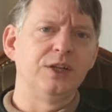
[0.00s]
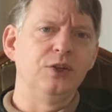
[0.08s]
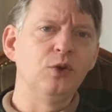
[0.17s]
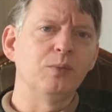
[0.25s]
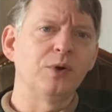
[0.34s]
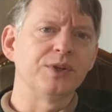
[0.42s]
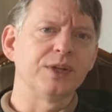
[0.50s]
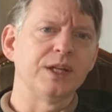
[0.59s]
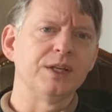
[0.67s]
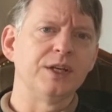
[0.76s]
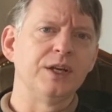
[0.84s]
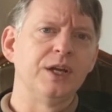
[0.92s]
U
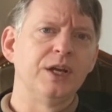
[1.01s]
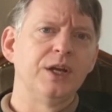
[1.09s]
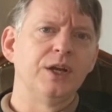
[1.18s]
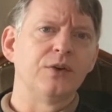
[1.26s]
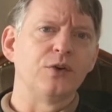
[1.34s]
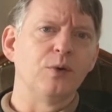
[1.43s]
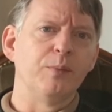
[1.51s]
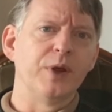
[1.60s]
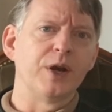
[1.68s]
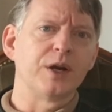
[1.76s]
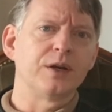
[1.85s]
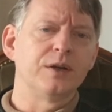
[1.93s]
Montandon
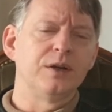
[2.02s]
Robert,